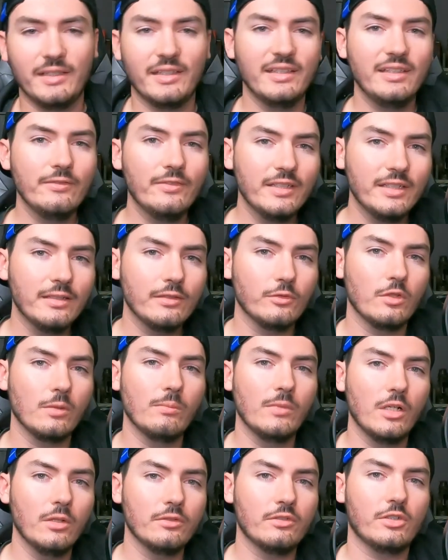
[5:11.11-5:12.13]
Even in
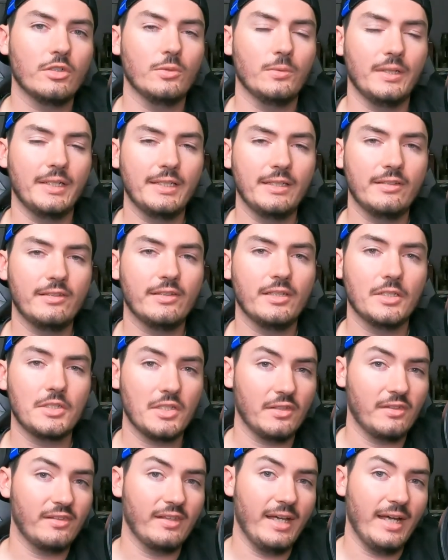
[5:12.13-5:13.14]
remote terrain such
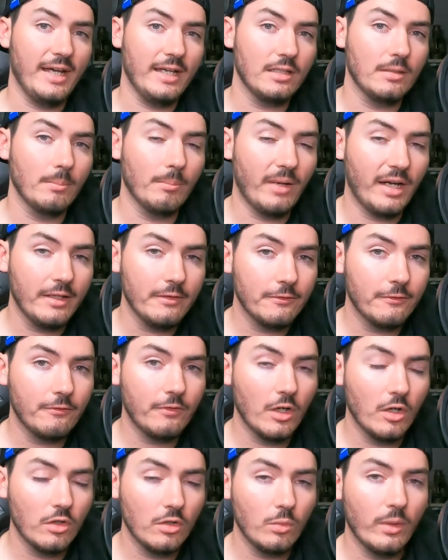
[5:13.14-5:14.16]
as that, my
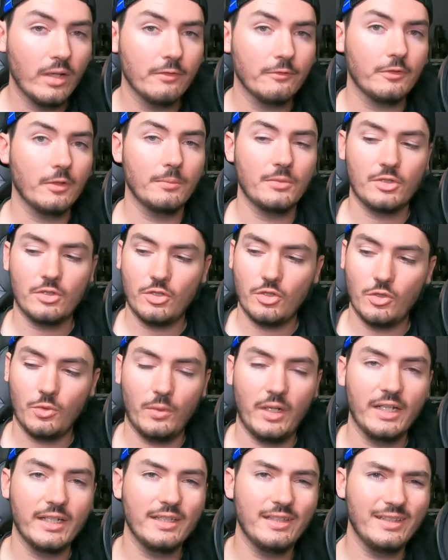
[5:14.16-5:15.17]
phone went from
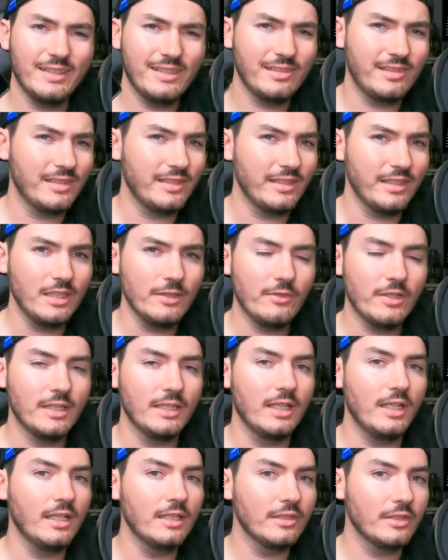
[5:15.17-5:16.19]
struggling to
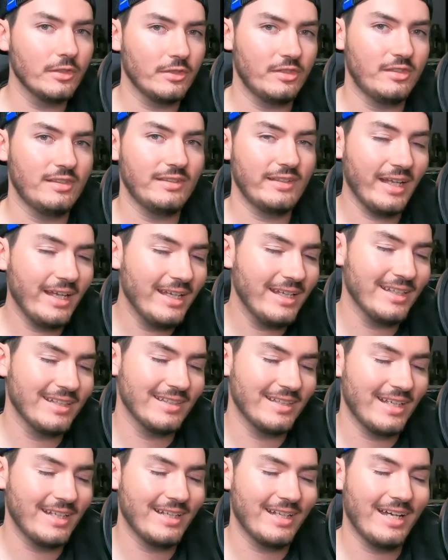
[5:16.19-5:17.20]
even
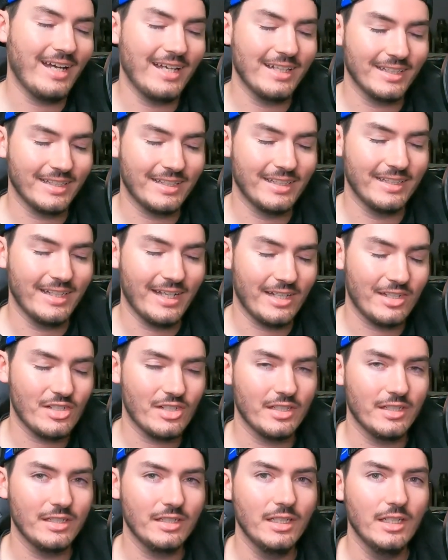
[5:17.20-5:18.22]
understand that it had a
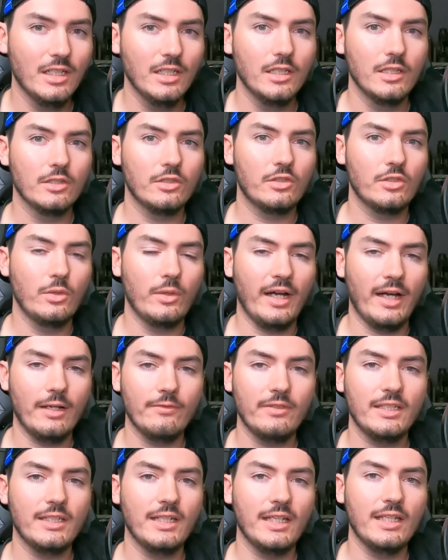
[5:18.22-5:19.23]
connection to
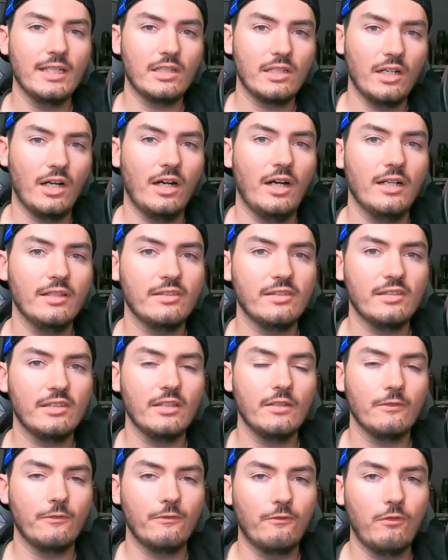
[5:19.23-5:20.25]
having a
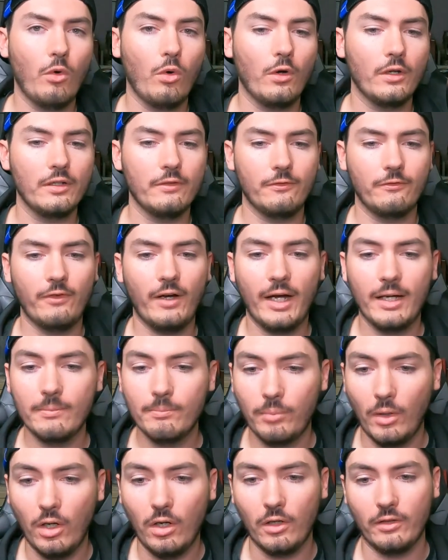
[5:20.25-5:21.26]
constant 4 to
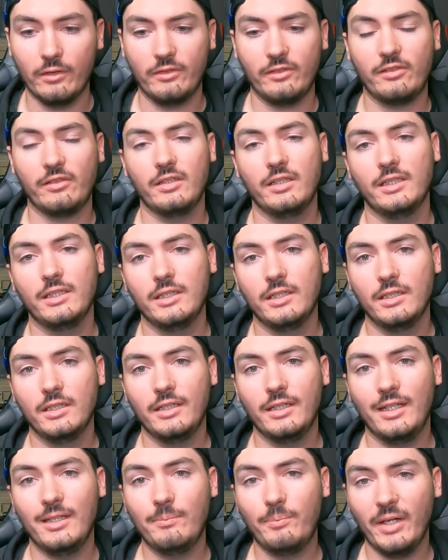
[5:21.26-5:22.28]
5 bars.
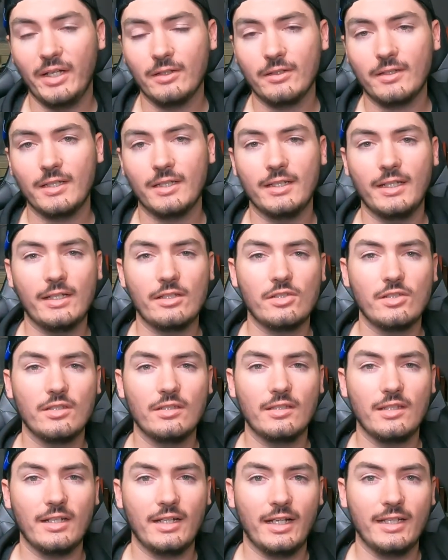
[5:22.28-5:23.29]
A better
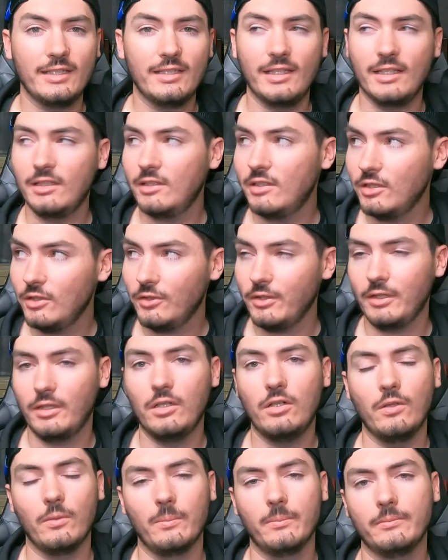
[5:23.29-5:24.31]
connection than I get here at
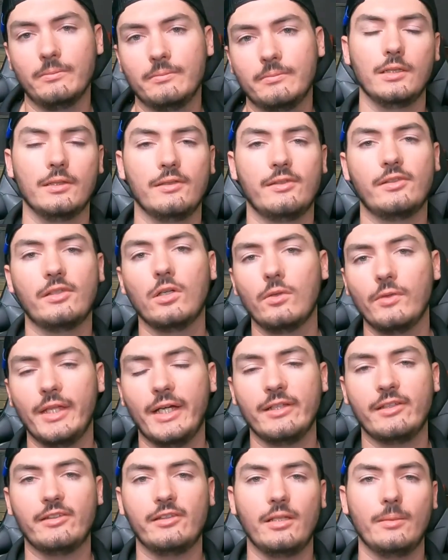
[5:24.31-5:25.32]
home. So
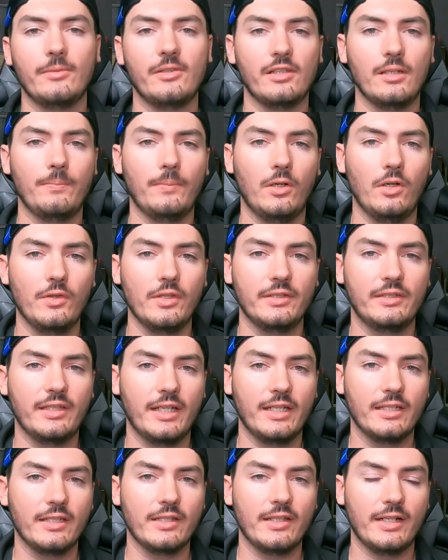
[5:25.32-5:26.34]
that sums up all the
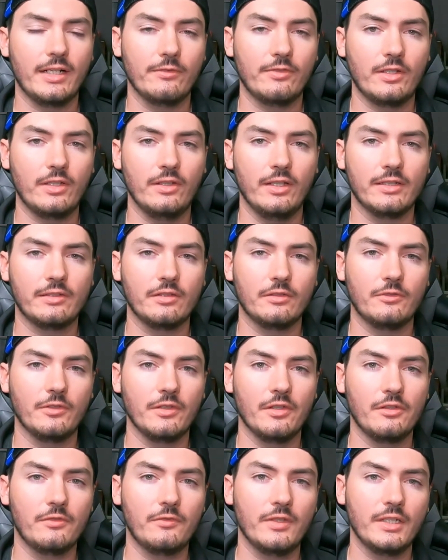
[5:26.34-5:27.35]
data that I've collected for
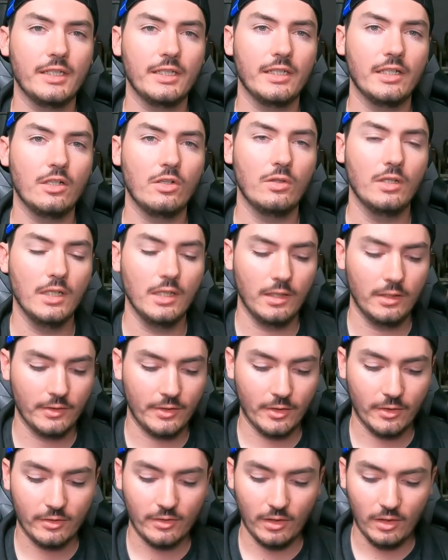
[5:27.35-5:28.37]
this video.
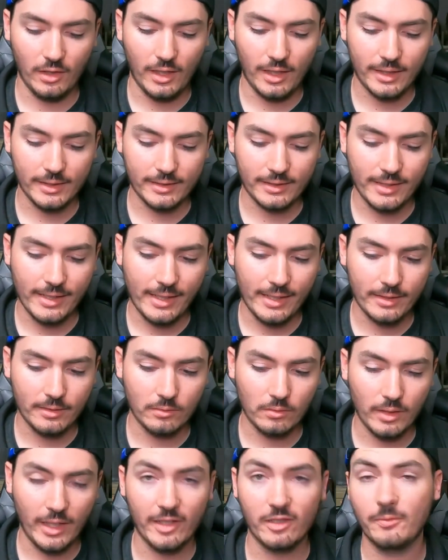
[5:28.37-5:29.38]
There's a lot that
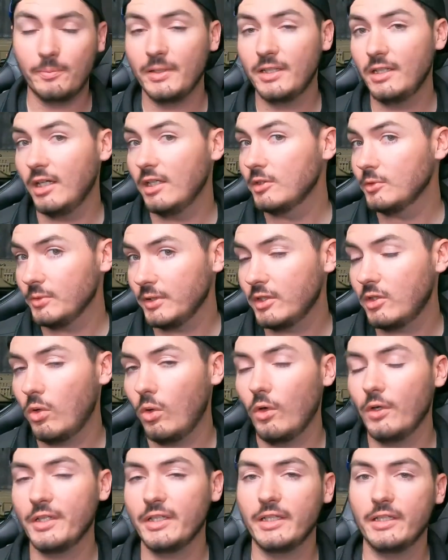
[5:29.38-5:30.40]
has been
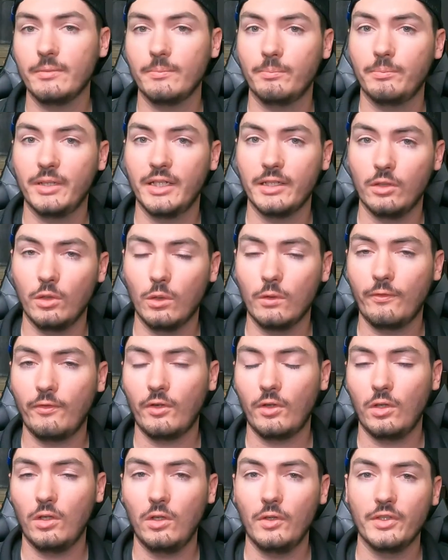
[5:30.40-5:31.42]
unrecorded, but
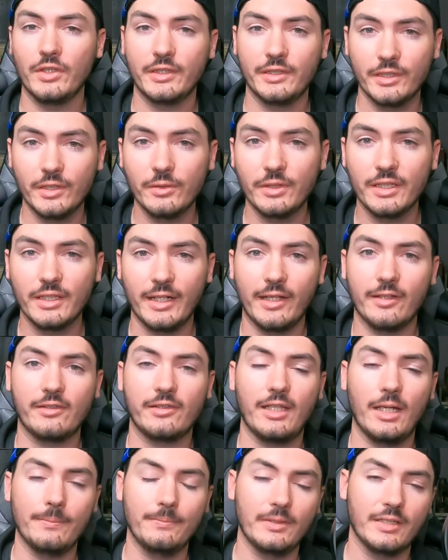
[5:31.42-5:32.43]
overall the unit has
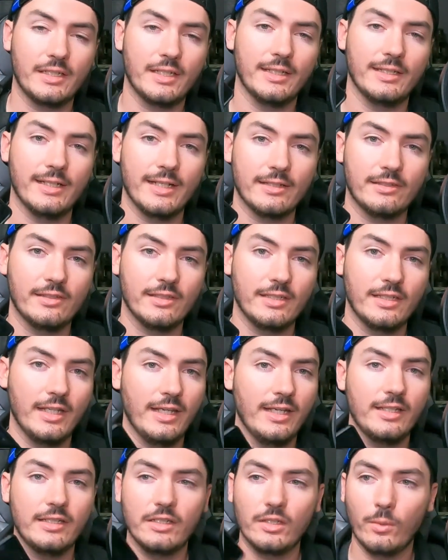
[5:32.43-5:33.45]
kept me connected
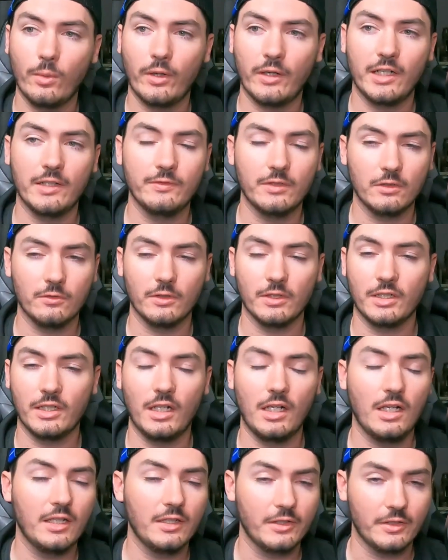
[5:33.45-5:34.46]
anywhere I've ever
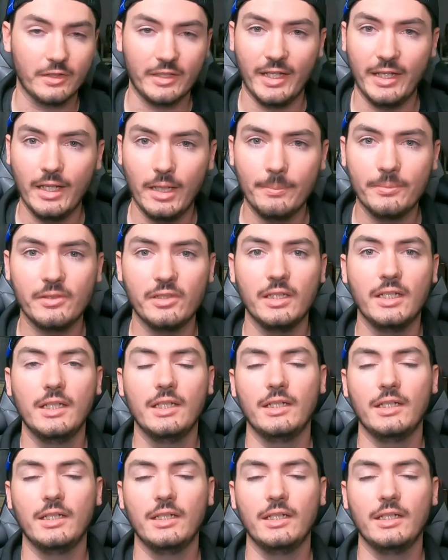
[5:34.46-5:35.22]
gone or camped.